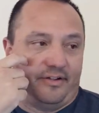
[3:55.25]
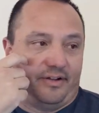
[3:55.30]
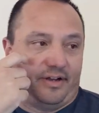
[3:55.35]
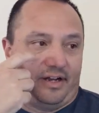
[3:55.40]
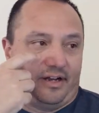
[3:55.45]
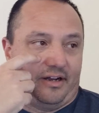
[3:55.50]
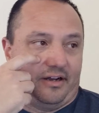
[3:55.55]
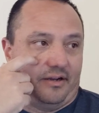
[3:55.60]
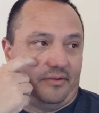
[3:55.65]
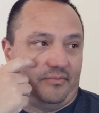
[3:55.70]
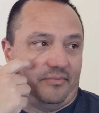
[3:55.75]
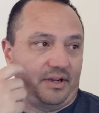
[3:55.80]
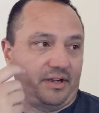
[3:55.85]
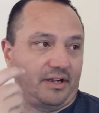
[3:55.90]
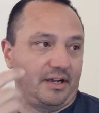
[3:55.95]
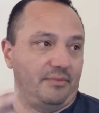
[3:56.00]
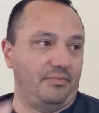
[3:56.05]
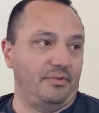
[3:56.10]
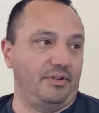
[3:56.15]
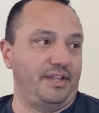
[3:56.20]
a
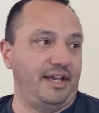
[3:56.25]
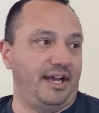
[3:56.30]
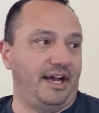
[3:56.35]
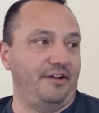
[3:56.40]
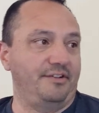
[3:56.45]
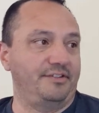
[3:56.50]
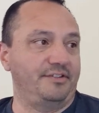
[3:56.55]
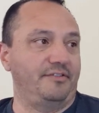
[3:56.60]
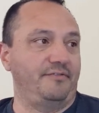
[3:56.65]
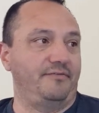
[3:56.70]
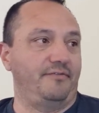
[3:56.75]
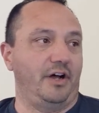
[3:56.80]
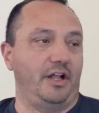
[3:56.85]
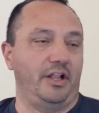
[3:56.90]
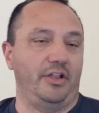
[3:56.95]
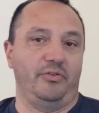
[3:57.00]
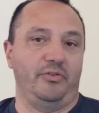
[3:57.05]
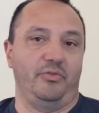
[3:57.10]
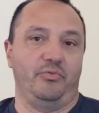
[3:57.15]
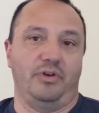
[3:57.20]
couple thousand
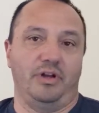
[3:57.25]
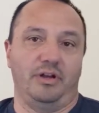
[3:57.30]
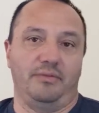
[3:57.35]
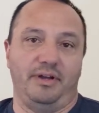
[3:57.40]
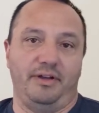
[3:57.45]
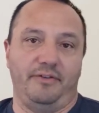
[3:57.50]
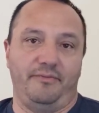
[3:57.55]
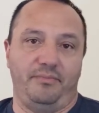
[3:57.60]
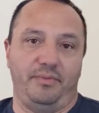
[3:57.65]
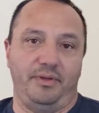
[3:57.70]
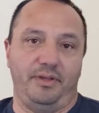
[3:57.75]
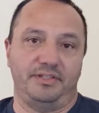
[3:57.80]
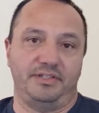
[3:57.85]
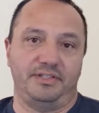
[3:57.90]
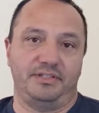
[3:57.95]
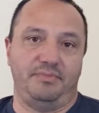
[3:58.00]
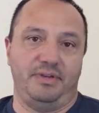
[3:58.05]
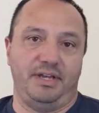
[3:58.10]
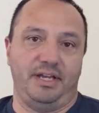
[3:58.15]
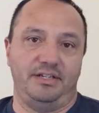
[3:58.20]
following one of my
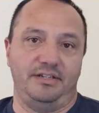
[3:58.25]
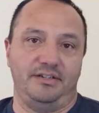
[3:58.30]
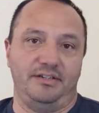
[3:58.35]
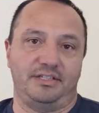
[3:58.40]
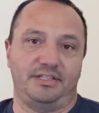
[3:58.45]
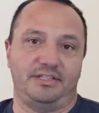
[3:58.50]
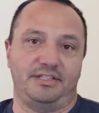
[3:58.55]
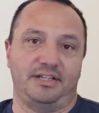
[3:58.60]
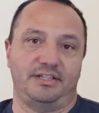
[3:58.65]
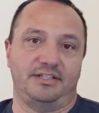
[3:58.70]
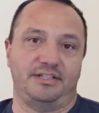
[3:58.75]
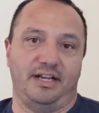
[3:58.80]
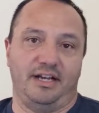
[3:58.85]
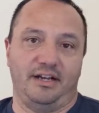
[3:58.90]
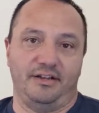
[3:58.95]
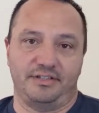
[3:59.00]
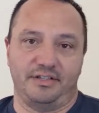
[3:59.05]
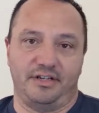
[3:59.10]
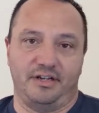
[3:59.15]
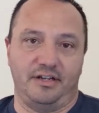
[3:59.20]
business pages,
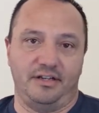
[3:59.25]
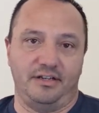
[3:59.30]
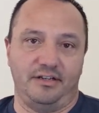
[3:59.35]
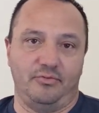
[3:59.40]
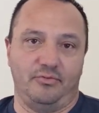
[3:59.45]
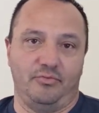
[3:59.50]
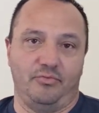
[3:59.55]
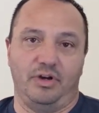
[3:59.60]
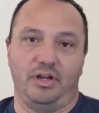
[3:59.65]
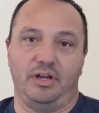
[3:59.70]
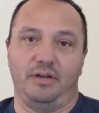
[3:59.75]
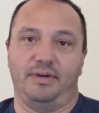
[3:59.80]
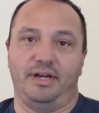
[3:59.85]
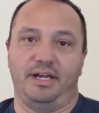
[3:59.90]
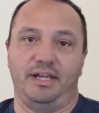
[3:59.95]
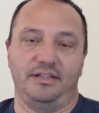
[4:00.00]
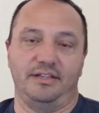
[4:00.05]
6,000 on one of my